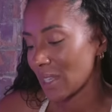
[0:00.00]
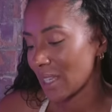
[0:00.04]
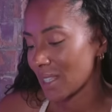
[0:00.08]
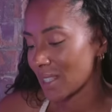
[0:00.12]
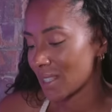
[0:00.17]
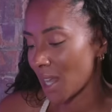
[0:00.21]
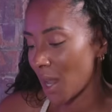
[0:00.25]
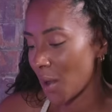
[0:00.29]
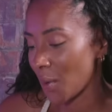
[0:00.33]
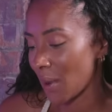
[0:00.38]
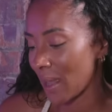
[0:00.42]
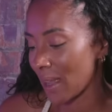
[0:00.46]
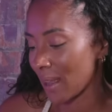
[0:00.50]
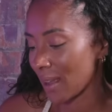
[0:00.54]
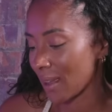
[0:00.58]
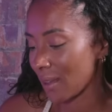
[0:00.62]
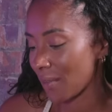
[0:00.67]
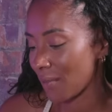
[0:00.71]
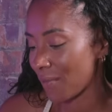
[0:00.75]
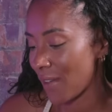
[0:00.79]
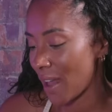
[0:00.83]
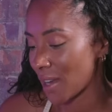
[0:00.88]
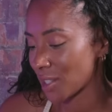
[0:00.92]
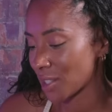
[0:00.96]
So in
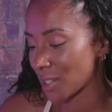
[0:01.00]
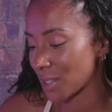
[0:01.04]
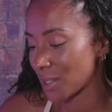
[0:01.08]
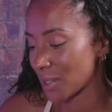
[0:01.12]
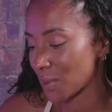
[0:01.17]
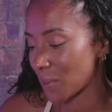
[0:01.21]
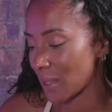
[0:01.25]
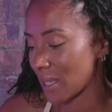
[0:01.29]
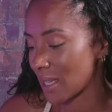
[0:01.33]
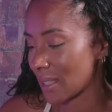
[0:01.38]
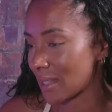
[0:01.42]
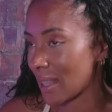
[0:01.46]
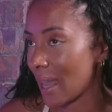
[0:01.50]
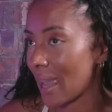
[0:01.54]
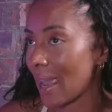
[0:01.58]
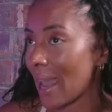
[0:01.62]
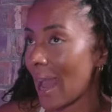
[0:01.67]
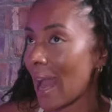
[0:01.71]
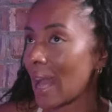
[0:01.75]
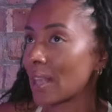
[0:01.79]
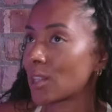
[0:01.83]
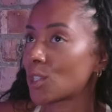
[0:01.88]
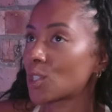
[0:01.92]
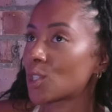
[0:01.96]
Confessions Week, they
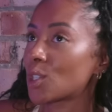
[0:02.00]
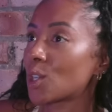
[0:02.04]
had